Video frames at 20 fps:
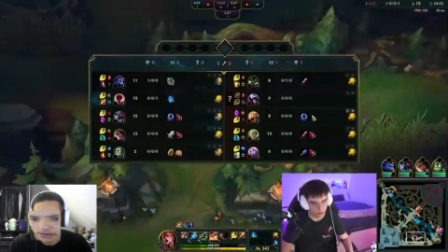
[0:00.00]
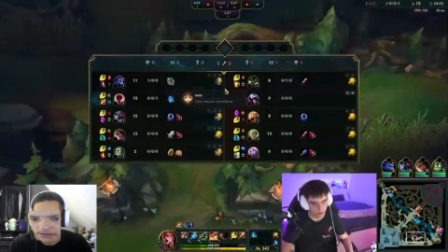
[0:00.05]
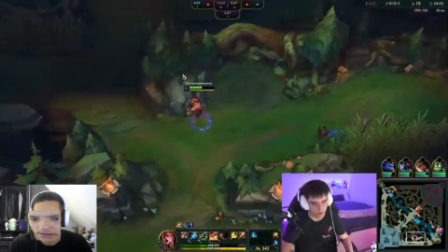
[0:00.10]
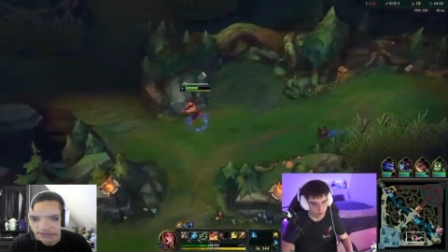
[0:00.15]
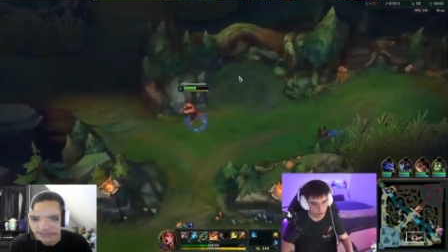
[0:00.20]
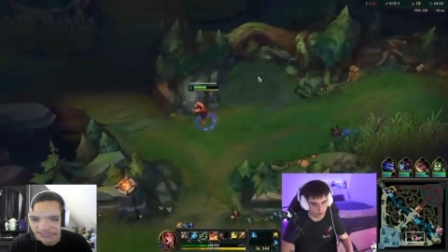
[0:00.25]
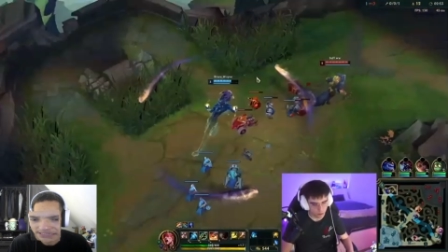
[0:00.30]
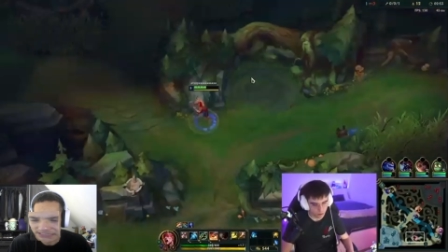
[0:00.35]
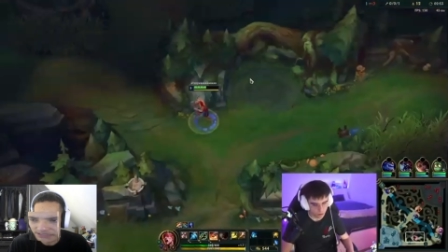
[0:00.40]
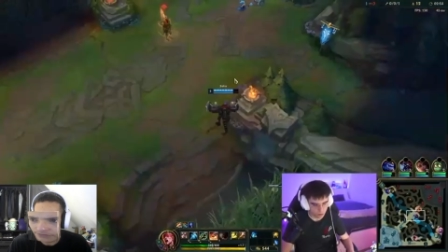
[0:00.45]

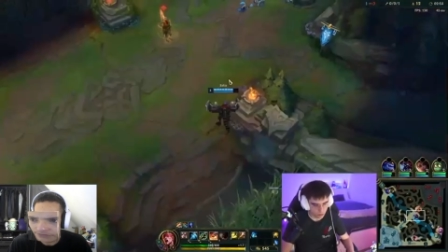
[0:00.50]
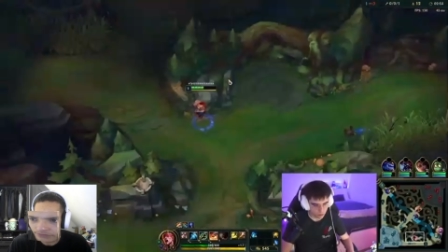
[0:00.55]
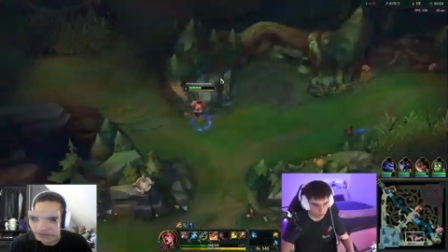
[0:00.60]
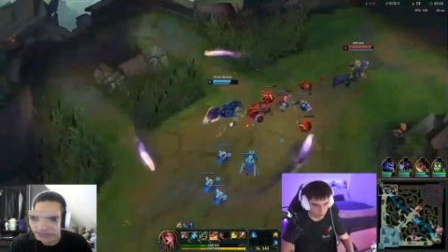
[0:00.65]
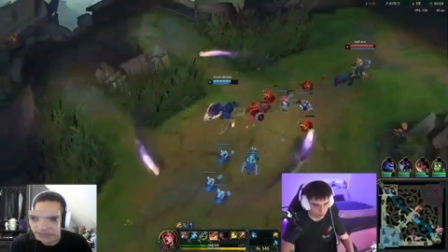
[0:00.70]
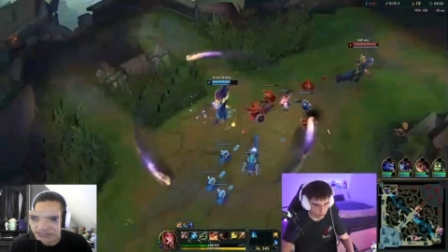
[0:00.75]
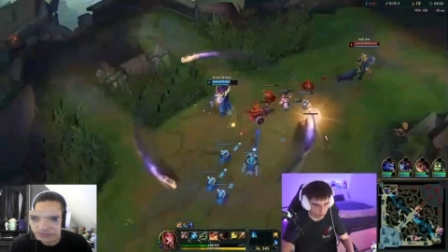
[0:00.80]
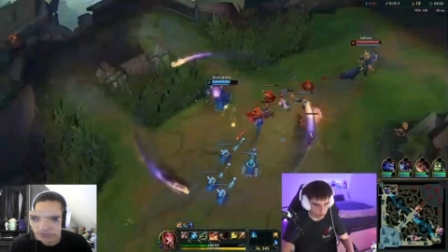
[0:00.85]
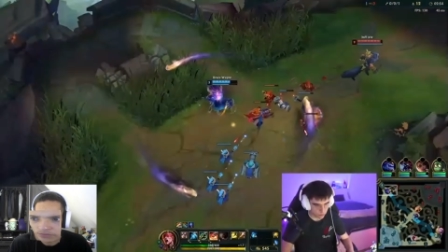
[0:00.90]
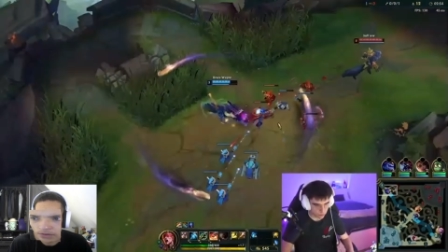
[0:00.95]
It's actually really
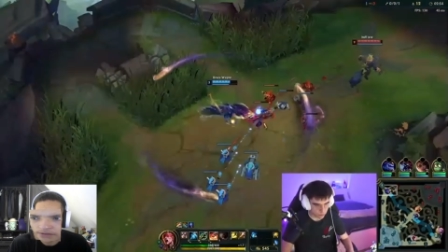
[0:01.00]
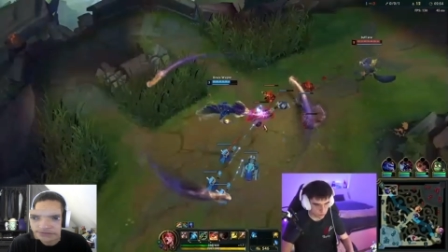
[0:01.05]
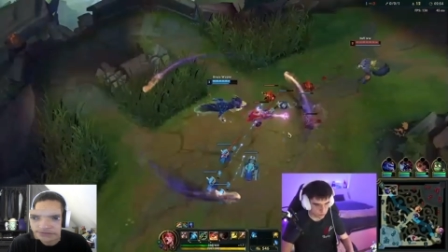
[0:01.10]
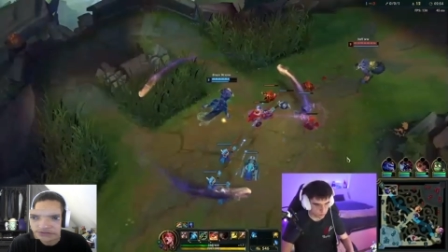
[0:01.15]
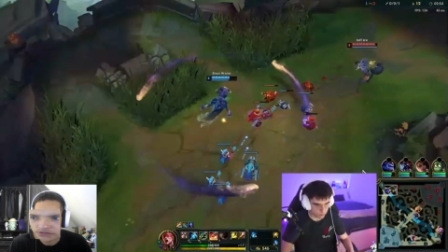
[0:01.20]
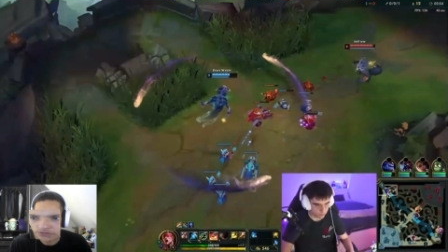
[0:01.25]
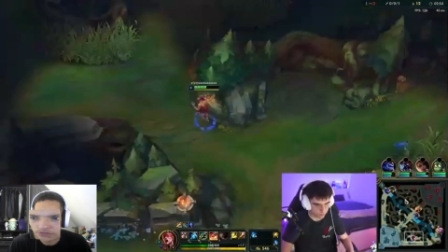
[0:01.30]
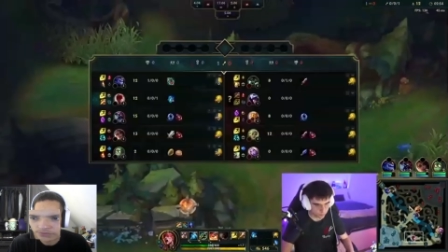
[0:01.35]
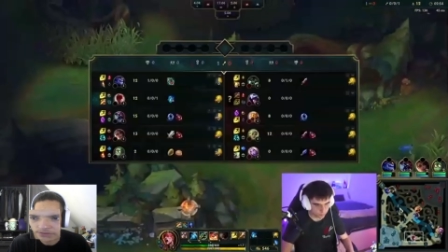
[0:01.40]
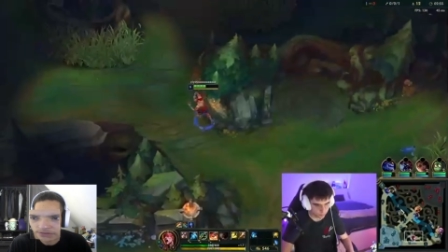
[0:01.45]
smart
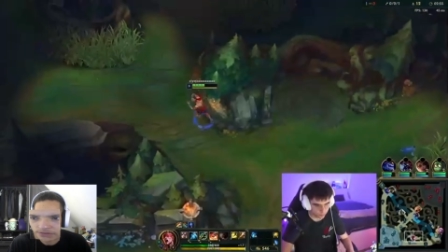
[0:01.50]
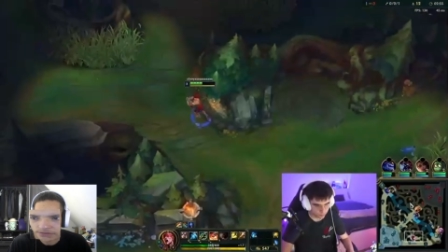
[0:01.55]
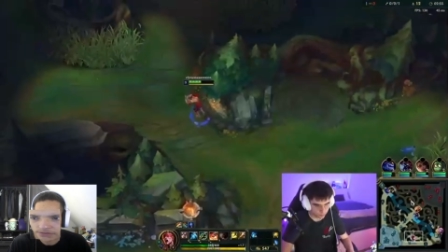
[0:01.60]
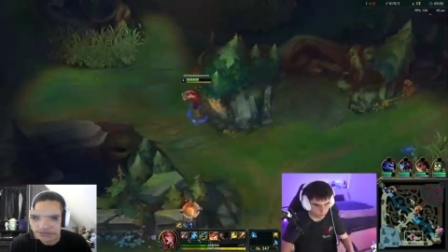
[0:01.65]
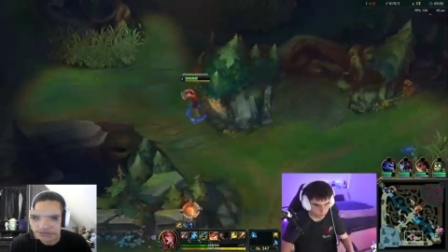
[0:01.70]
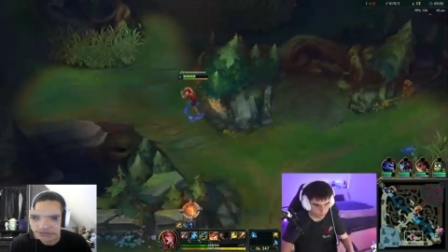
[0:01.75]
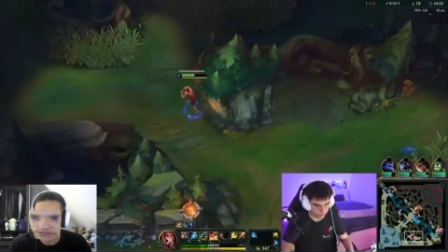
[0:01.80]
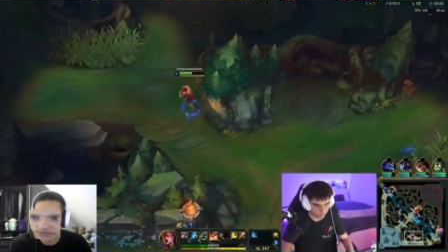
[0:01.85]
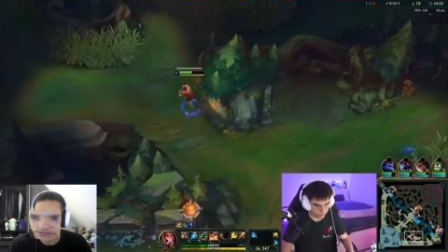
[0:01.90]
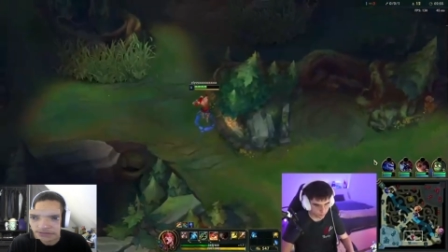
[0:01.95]
too,
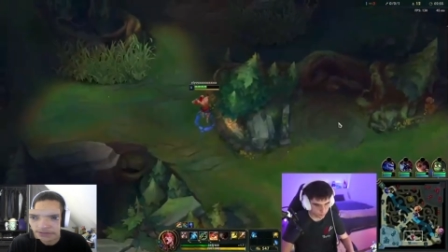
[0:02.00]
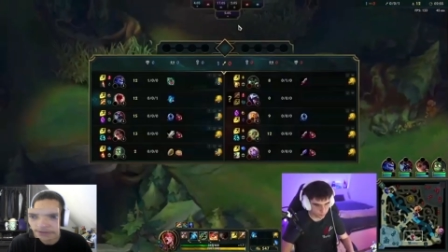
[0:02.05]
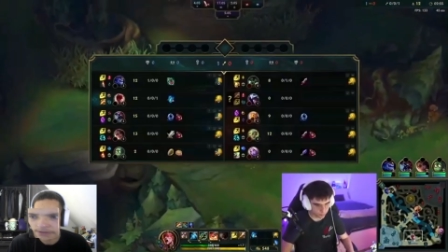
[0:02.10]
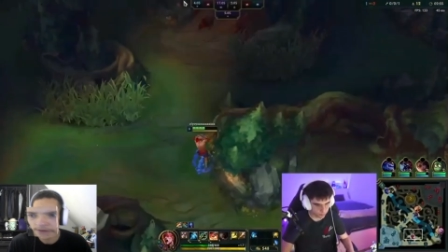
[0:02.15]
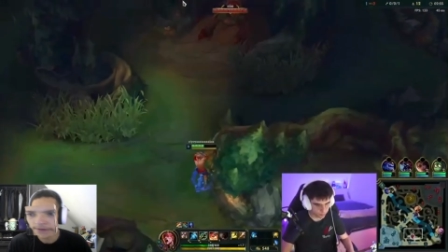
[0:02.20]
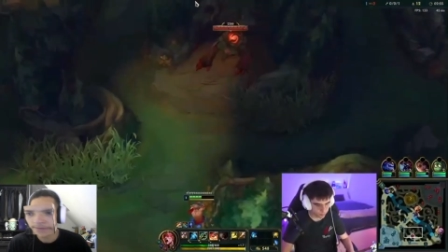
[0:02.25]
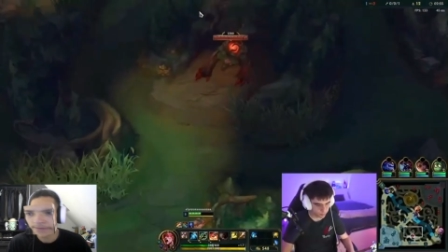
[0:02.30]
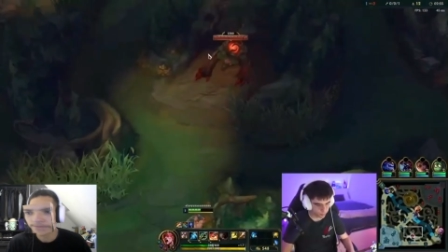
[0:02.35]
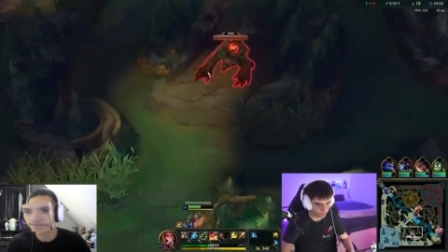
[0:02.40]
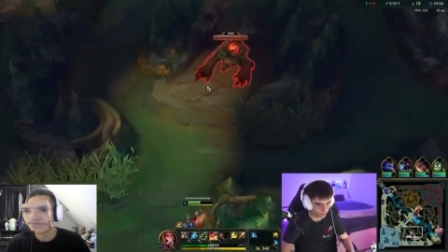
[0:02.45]
because
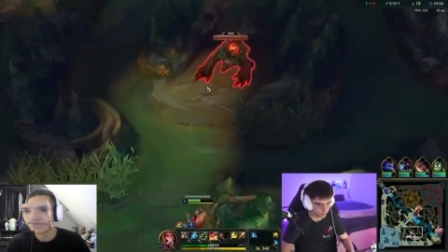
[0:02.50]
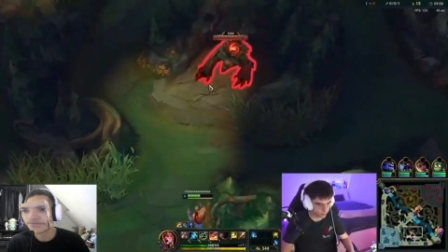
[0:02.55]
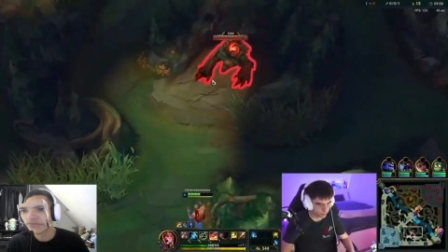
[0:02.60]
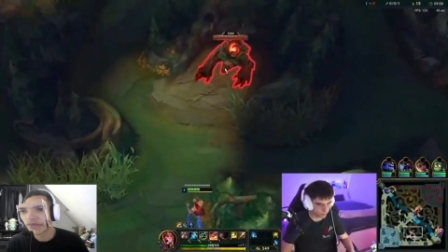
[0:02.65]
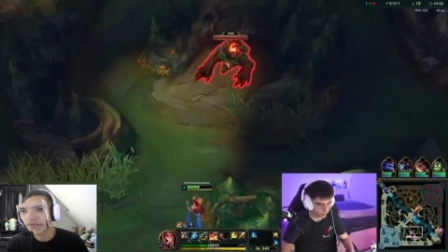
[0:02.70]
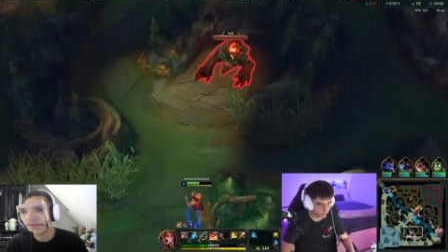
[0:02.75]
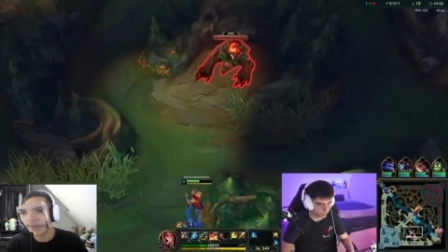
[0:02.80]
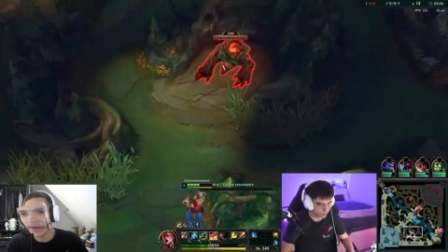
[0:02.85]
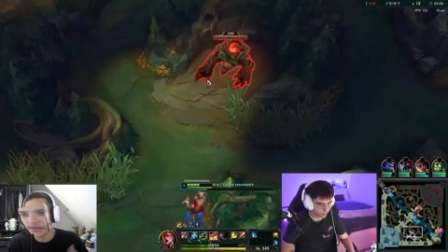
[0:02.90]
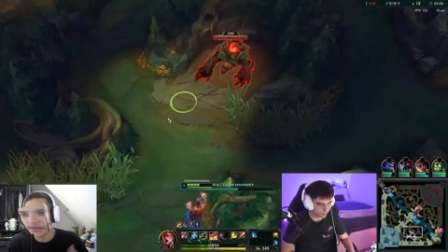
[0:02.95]

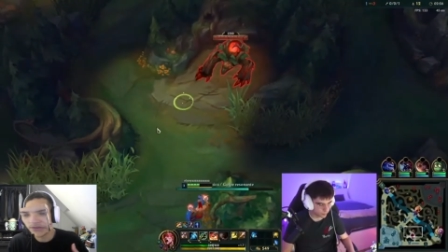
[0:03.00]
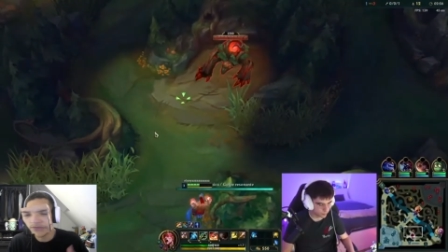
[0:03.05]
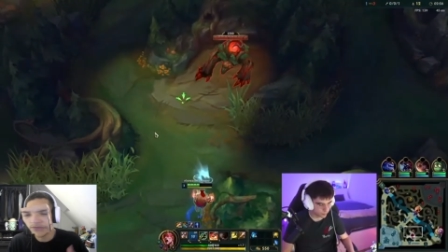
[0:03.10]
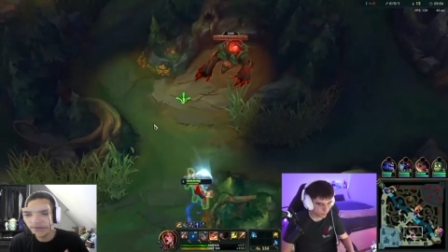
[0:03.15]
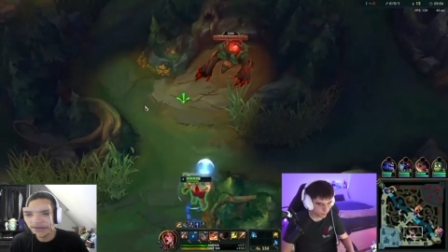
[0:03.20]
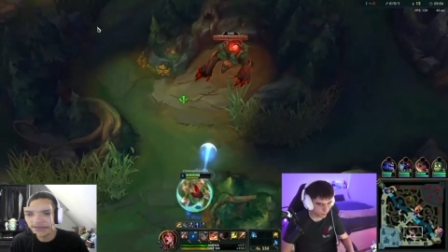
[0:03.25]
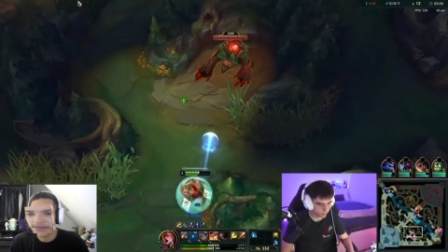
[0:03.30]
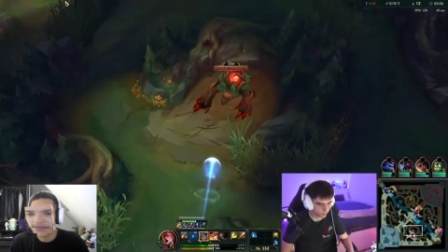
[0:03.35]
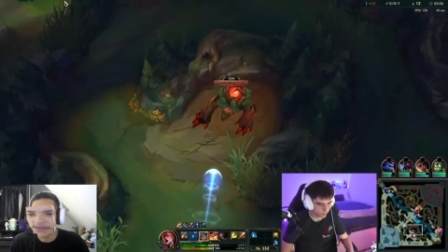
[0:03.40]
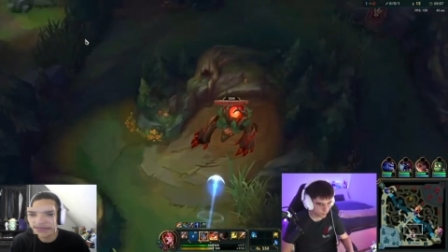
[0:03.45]
by
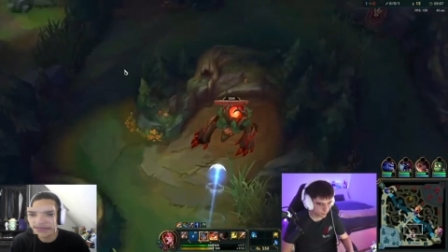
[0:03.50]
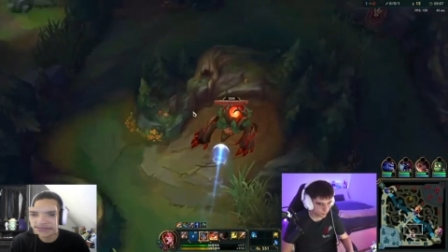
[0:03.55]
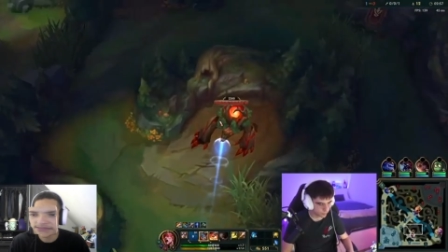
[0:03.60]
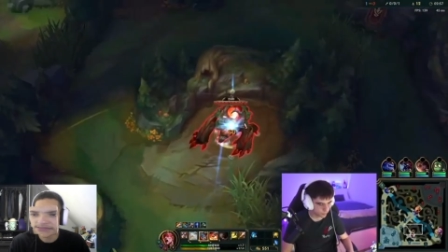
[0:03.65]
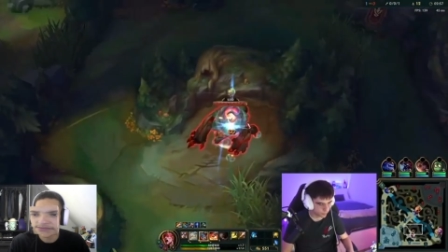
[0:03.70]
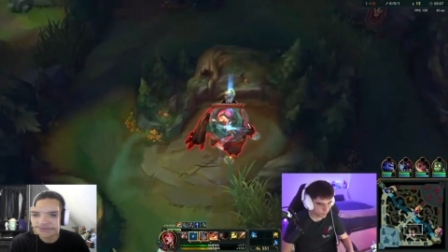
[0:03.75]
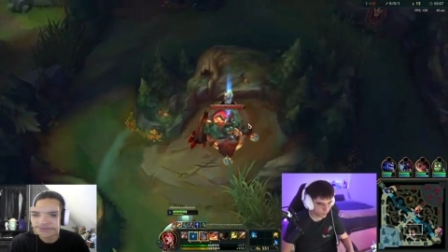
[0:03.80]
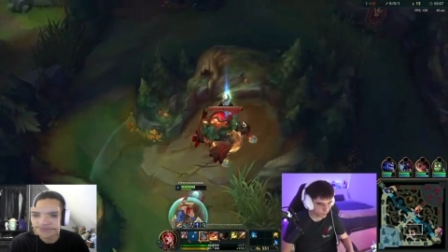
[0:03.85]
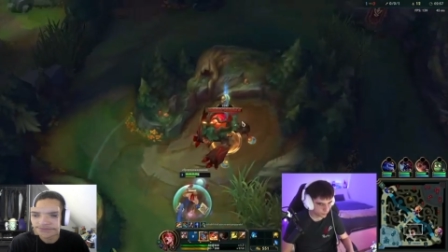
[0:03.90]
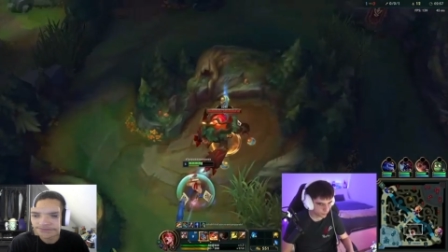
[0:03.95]
doing this,